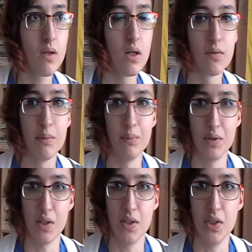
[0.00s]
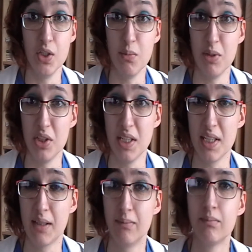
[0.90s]
I don't really want to go into too much
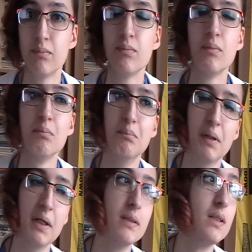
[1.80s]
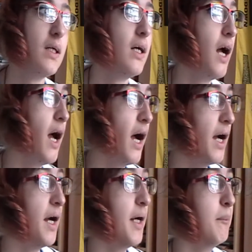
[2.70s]
detail, but
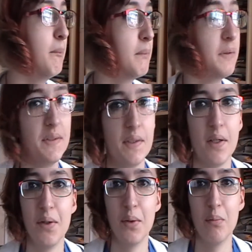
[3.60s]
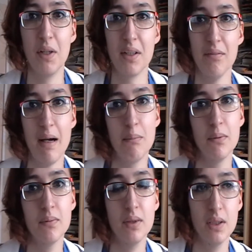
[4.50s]
because um, I know I'm like a
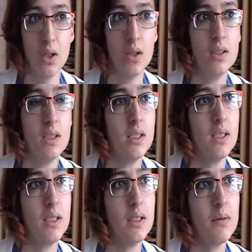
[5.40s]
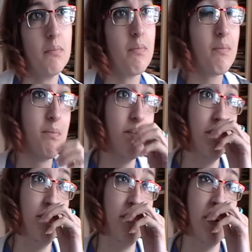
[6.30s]
ramble a lot,
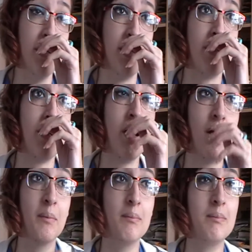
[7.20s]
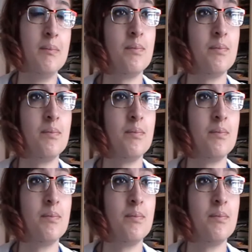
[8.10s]
but um,